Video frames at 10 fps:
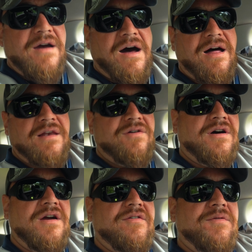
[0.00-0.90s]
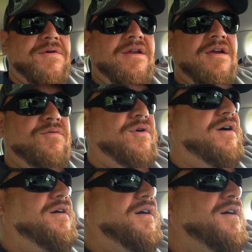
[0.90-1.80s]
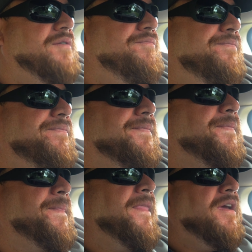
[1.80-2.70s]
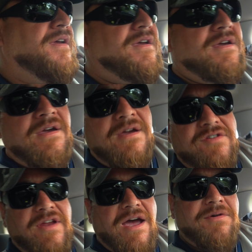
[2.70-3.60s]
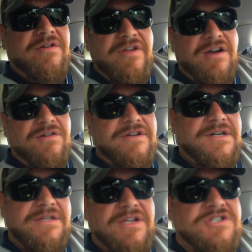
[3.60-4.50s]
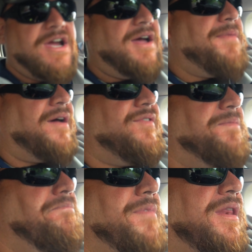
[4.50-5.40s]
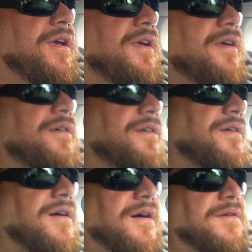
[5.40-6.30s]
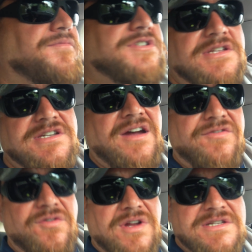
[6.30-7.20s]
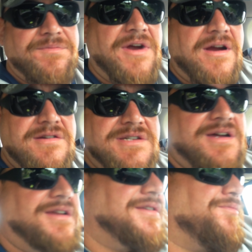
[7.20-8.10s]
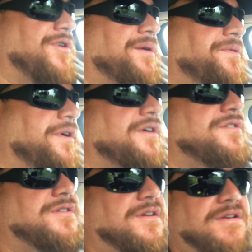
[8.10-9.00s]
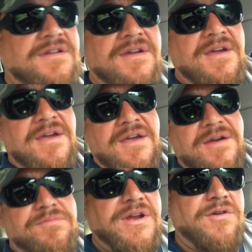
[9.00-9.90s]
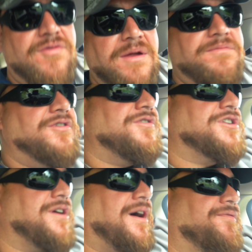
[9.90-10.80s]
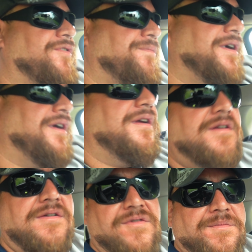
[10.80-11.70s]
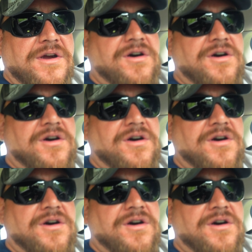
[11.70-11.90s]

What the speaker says: Aloha everybody. Well, today I'm going to take out the DJI Mavic Mini. Since I have to run some errands, I got to dump rubbish and bring a rim to the shop for my